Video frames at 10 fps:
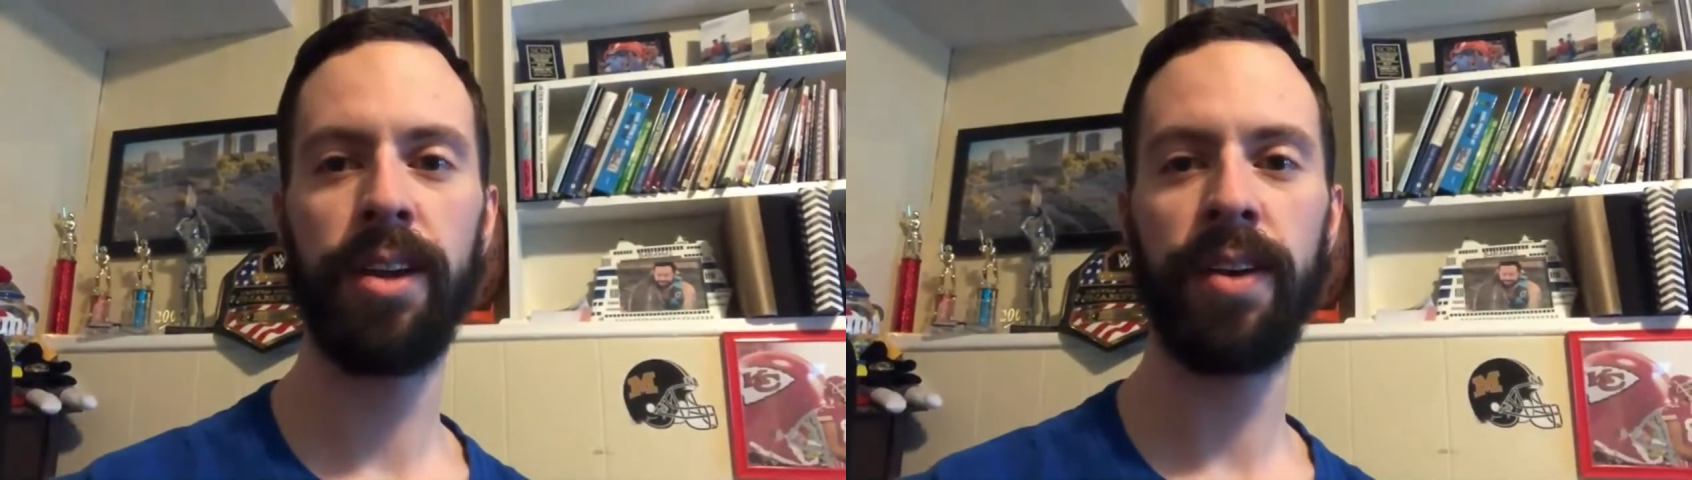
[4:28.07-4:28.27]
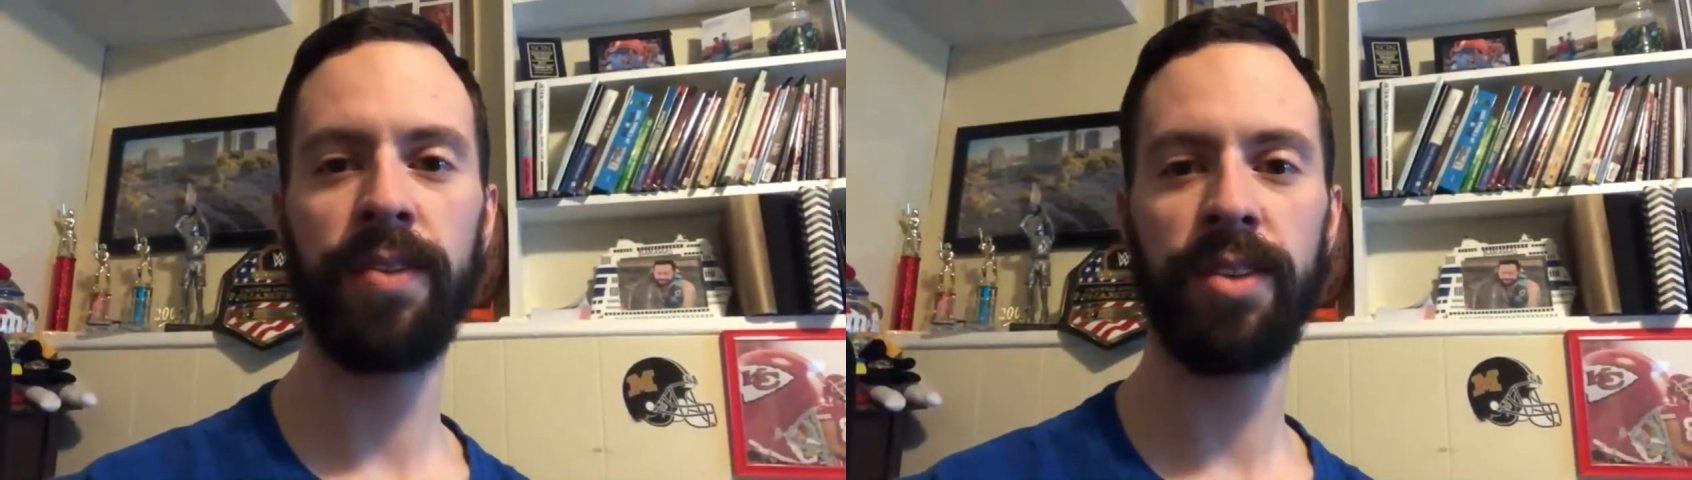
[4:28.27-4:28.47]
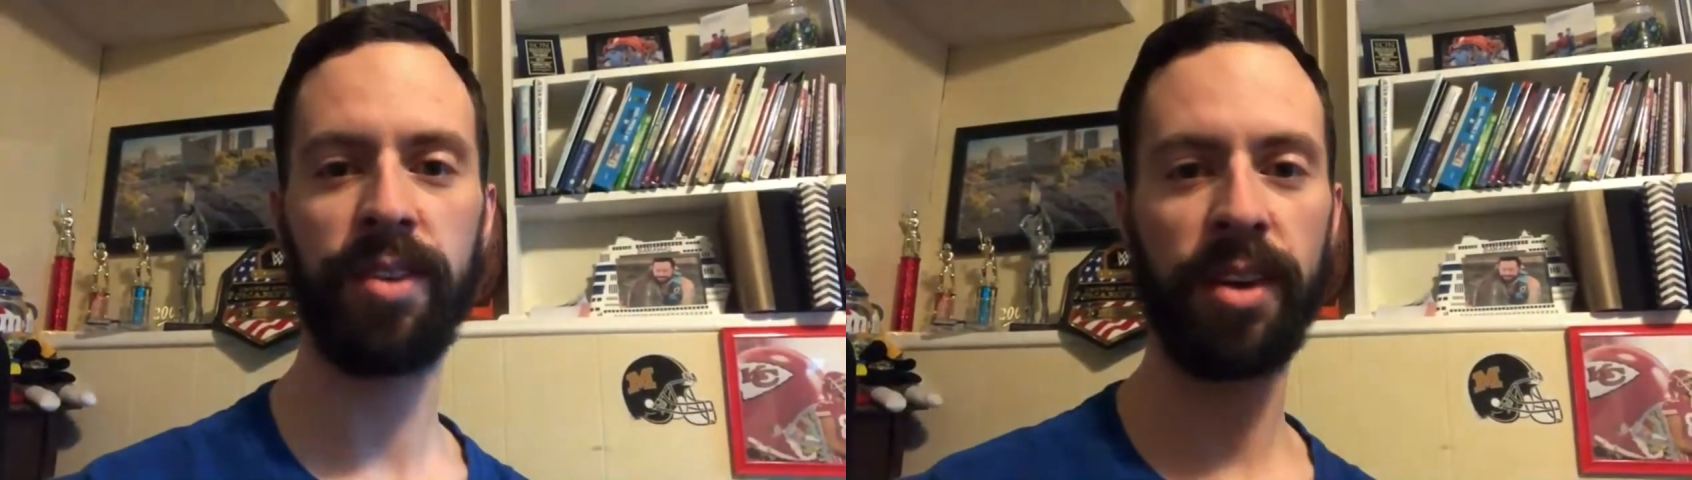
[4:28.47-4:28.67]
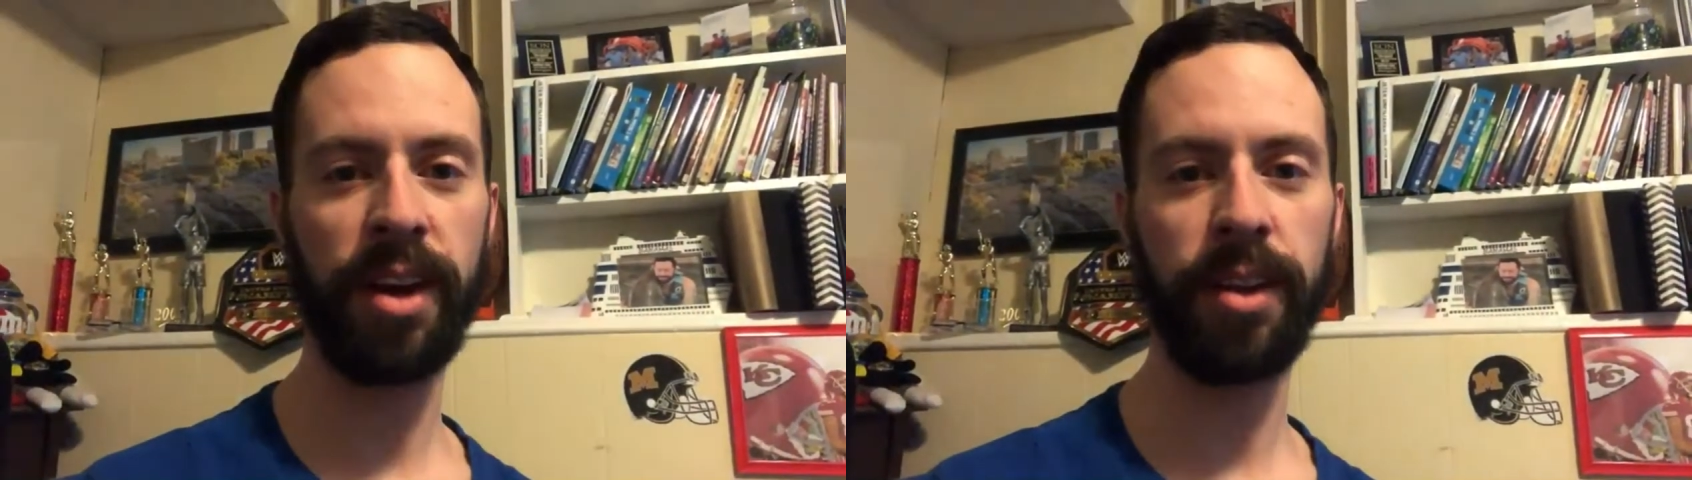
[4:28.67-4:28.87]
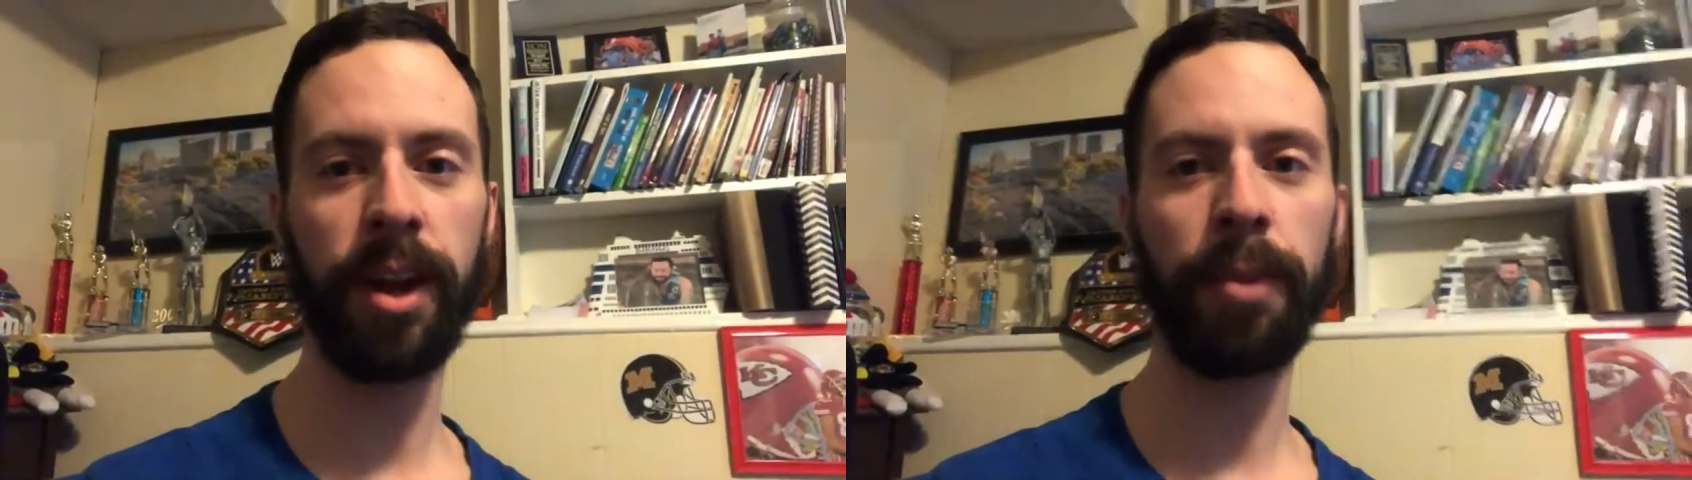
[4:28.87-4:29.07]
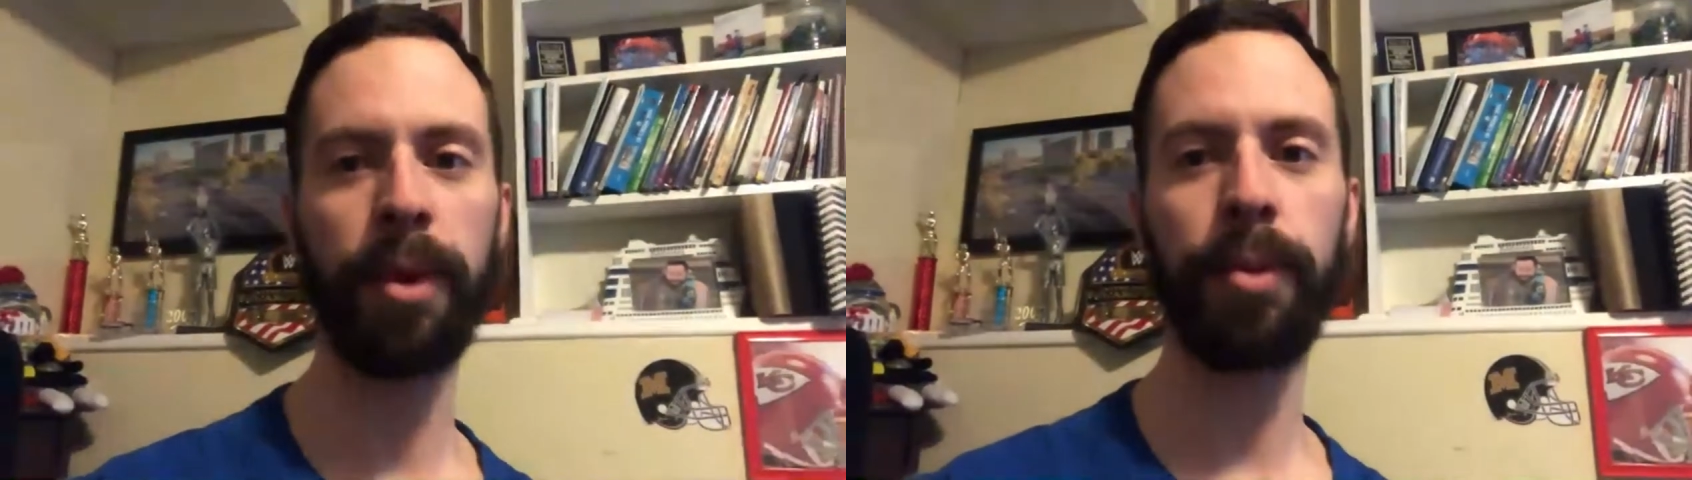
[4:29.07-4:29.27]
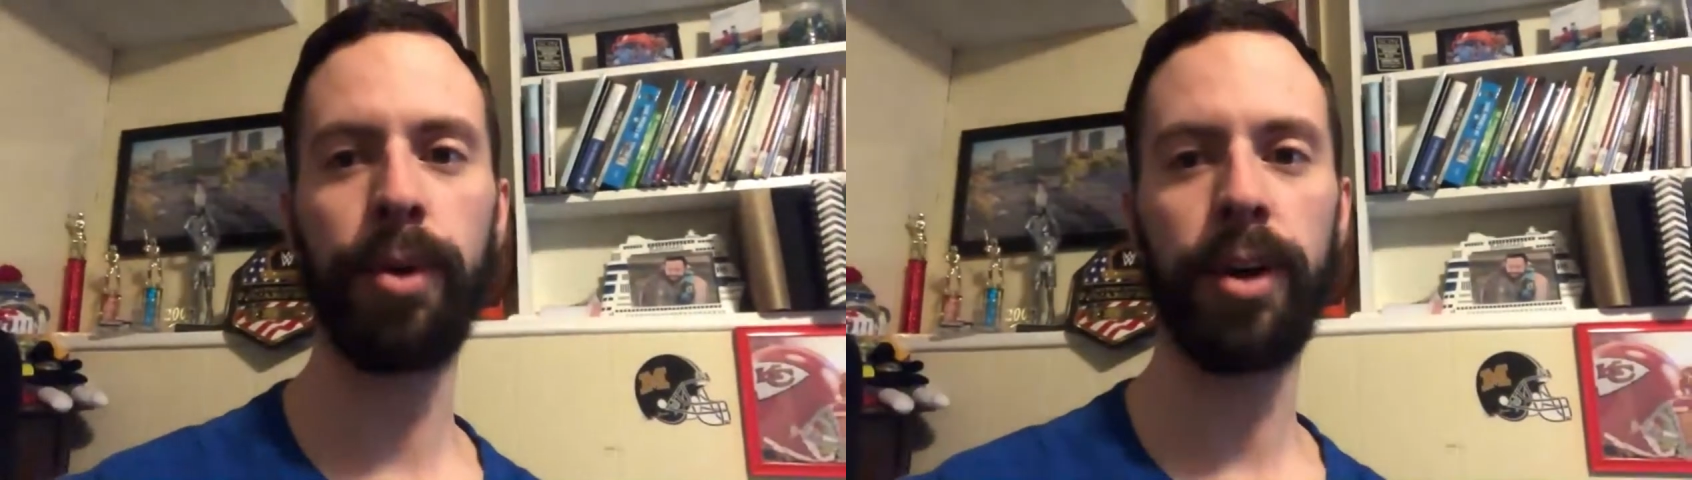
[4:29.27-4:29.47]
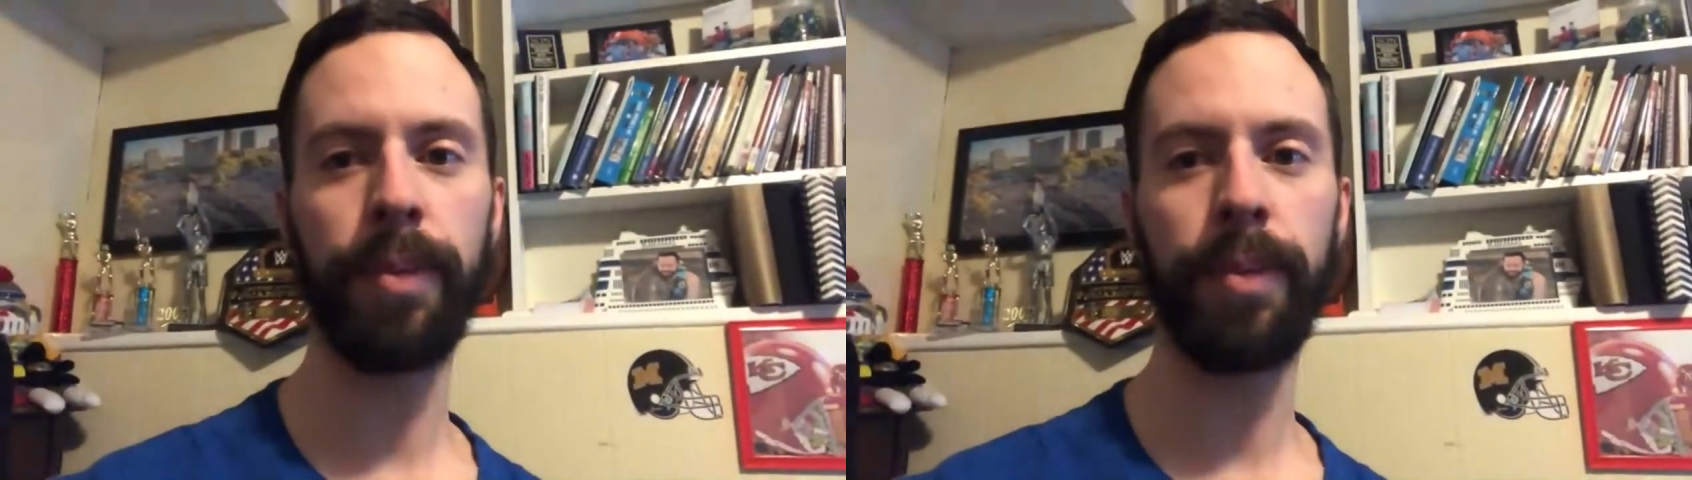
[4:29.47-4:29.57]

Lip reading: of the sign that I'm going to put